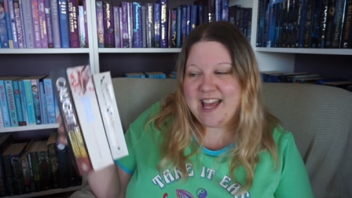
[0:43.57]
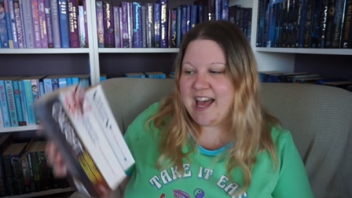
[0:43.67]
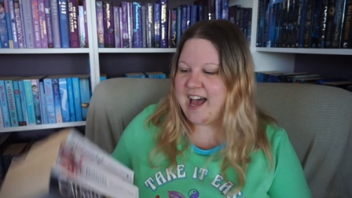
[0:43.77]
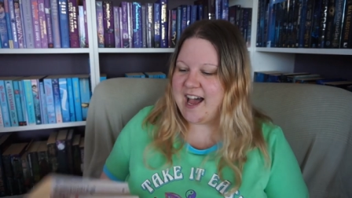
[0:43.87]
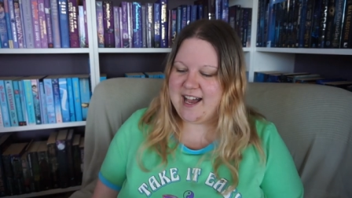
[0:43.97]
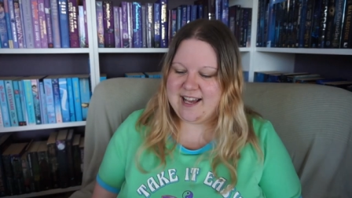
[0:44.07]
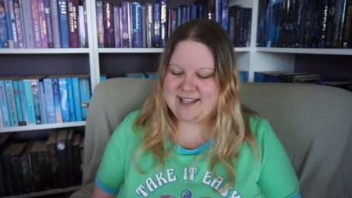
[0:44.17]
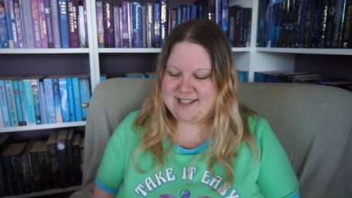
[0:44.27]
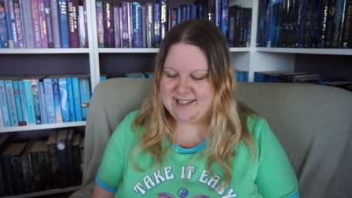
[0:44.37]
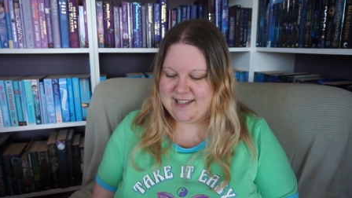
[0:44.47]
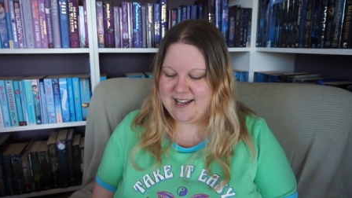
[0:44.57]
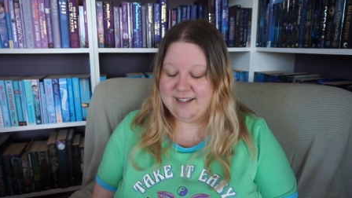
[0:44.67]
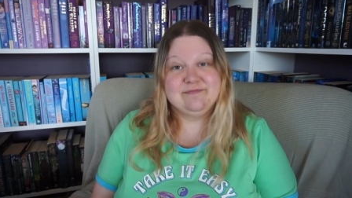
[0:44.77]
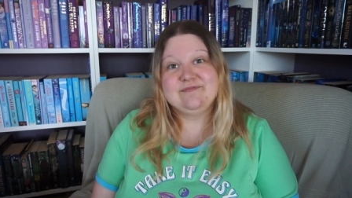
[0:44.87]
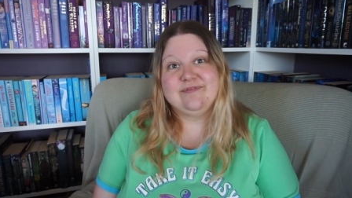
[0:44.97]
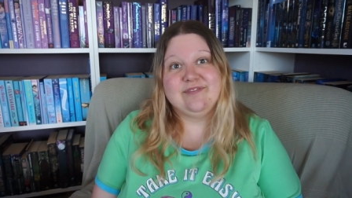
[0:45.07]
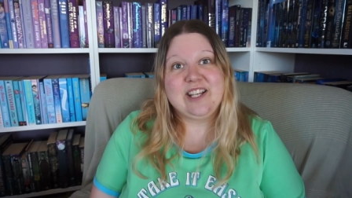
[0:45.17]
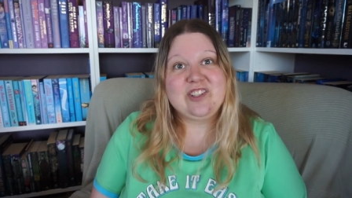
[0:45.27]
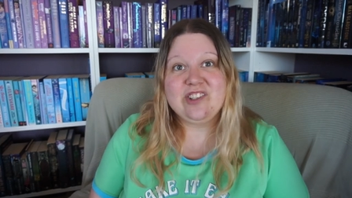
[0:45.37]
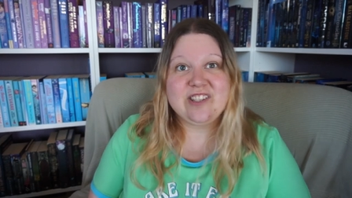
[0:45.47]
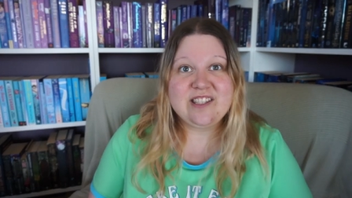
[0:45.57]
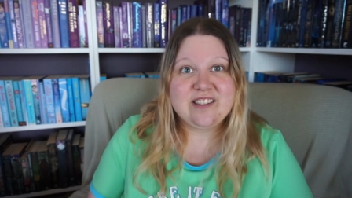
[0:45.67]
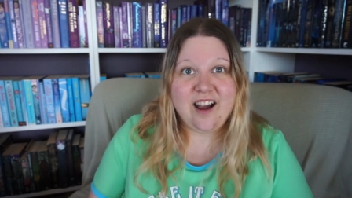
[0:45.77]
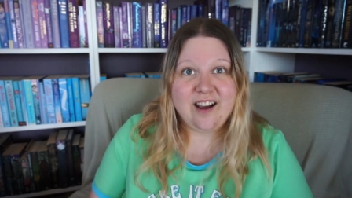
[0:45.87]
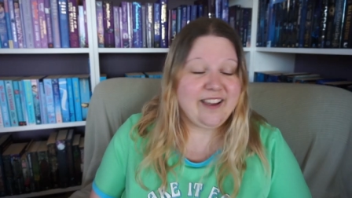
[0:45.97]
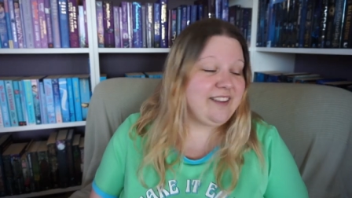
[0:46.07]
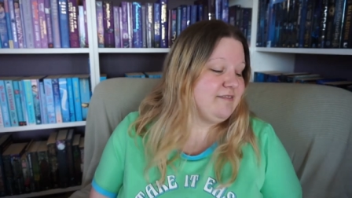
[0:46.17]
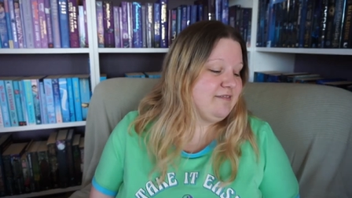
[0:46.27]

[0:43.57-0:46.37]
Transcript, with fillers: And um, let's just get started.